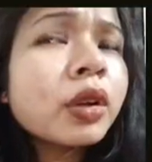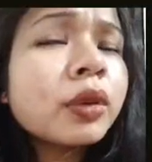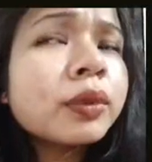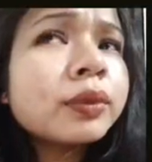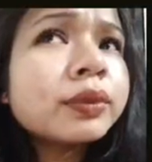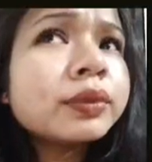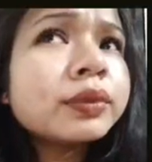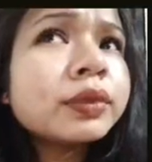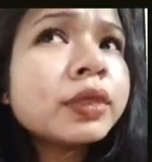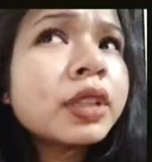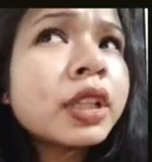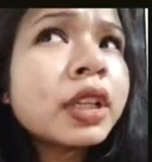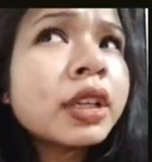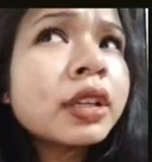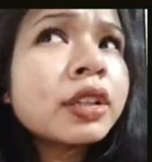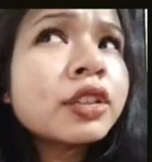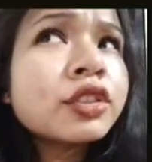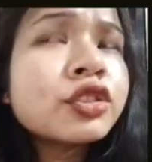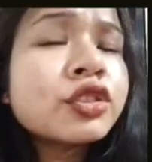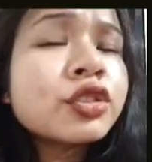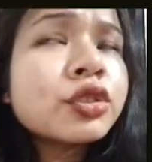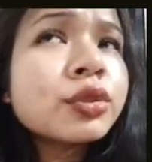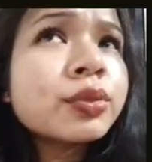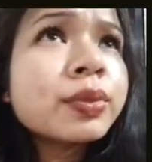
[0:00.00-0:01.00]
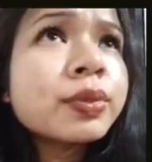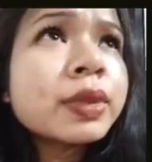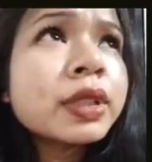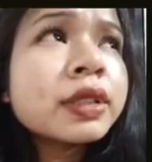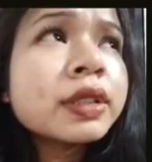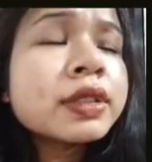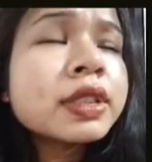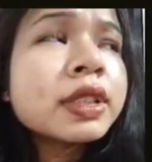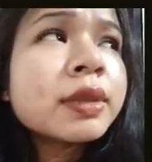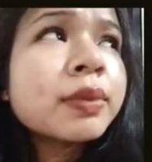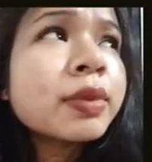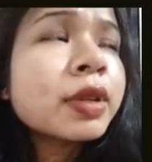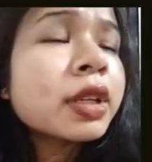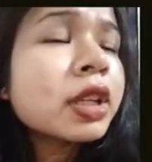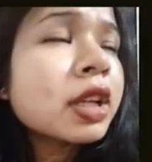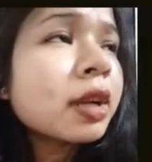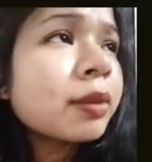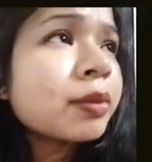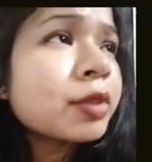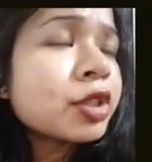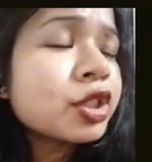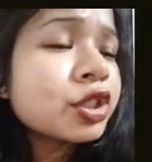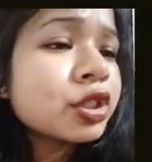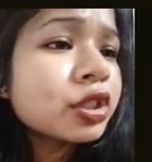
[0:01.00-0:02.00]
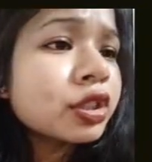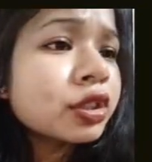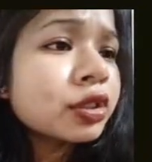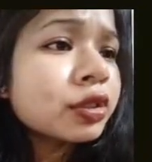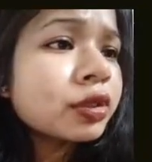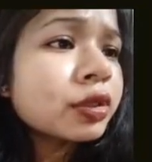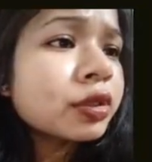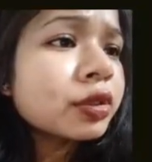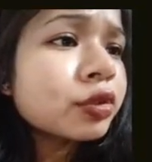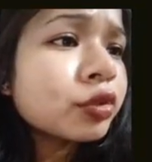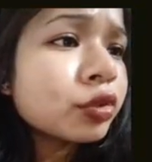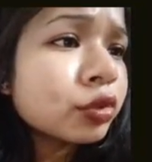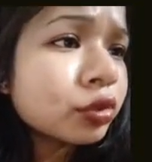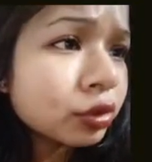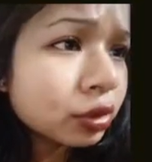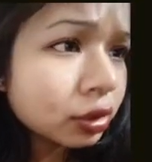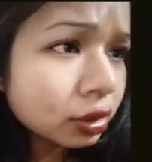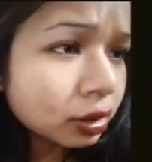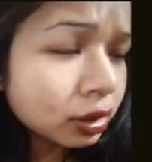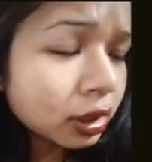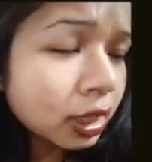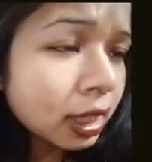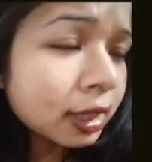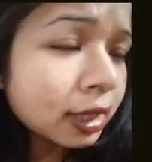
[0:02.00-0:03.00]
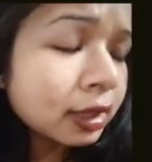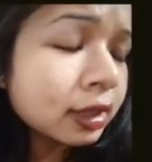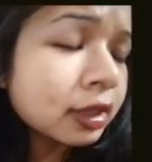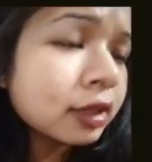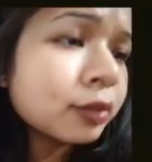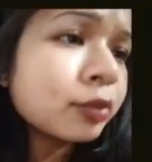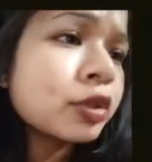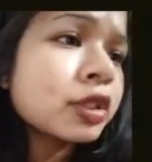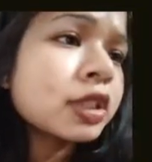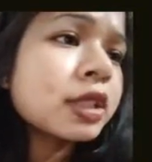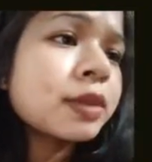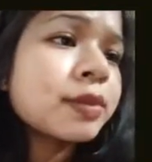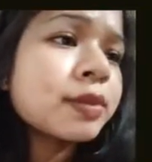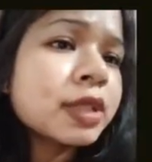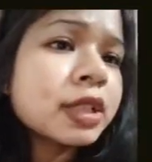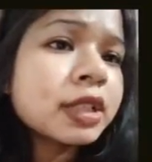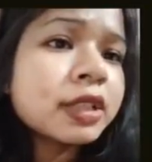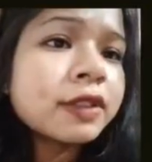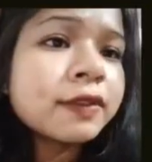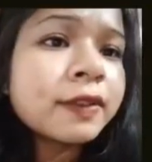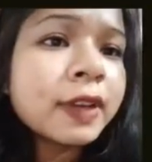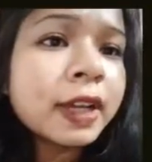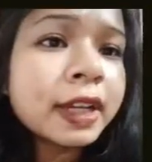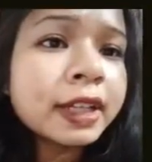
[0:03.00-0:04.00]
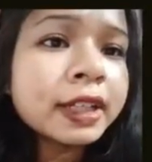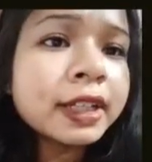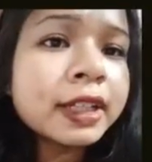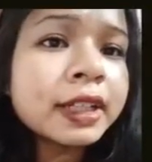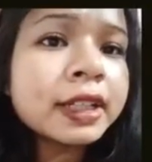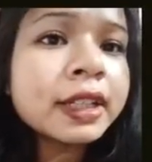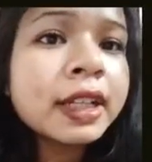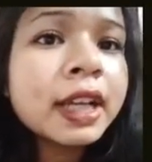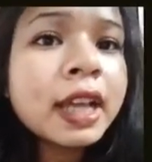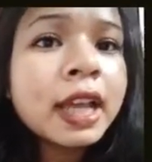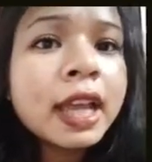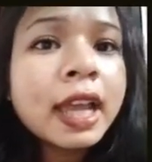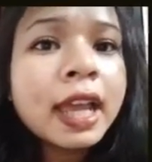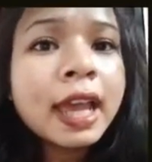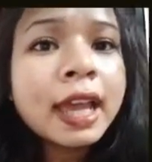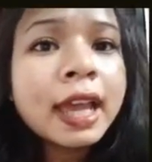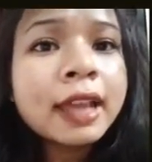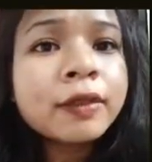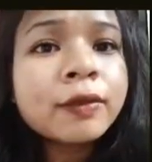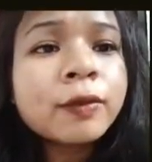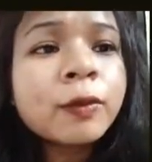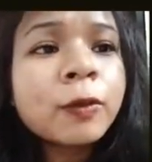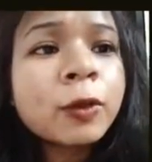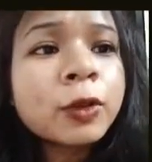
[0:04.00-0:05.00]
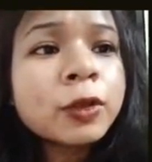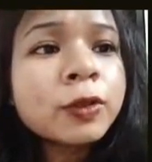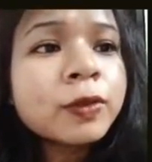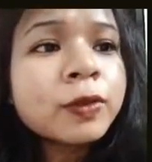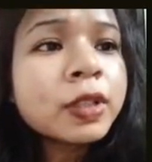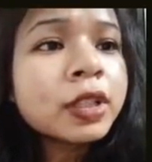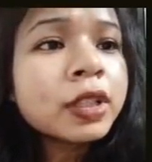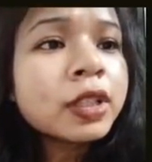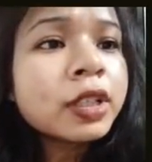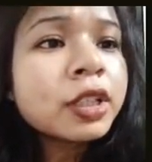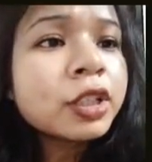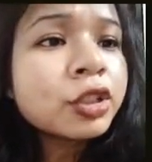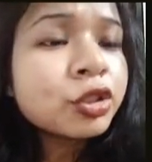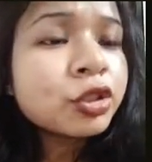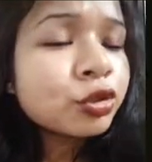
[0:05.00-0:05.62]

there should be a separate commission so that the Muslims are divided, and what were the issue